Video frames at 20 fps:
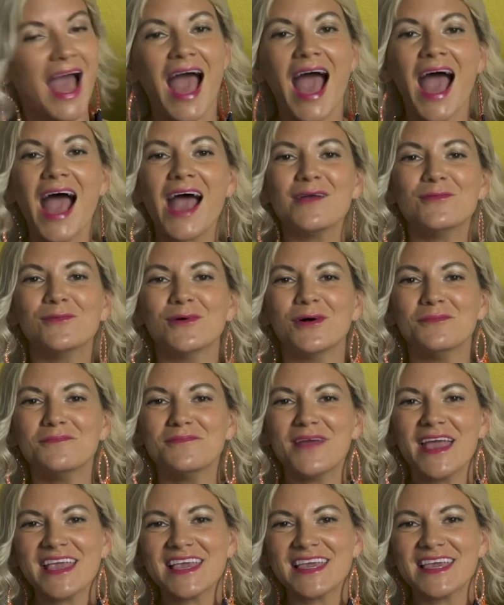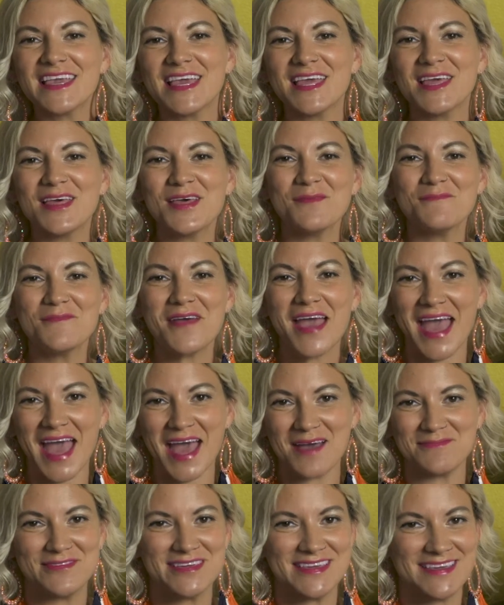I will make him
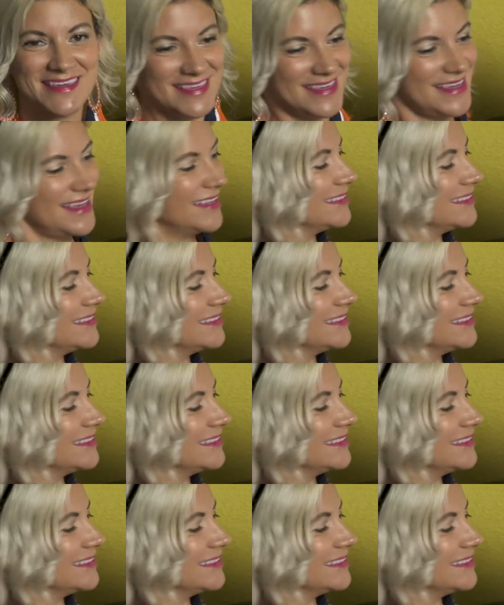happy.